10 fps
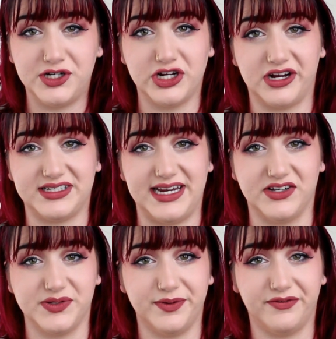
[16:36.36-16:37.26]
your dog's
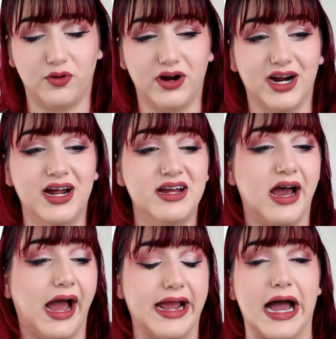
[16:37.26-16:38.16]
nails before,
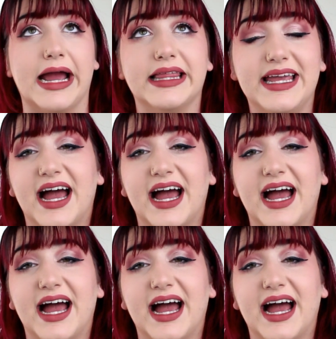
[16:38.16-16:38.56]
I highly,